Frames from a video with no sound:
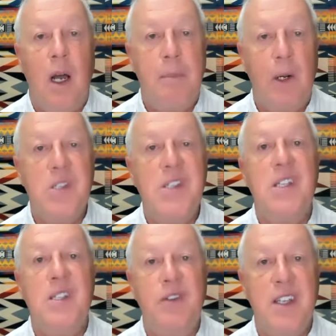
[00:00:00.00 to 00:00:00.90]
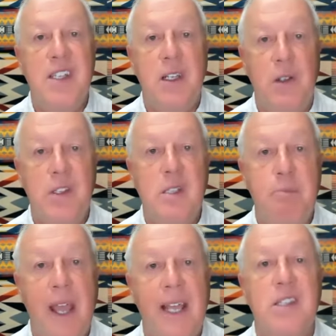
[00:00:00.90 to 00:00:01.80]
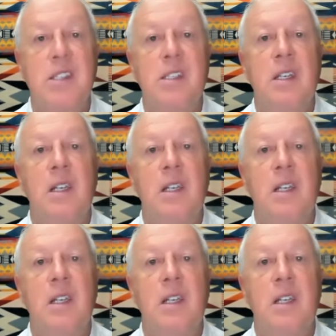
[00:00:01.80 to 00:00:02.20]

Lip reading: a person's physical space.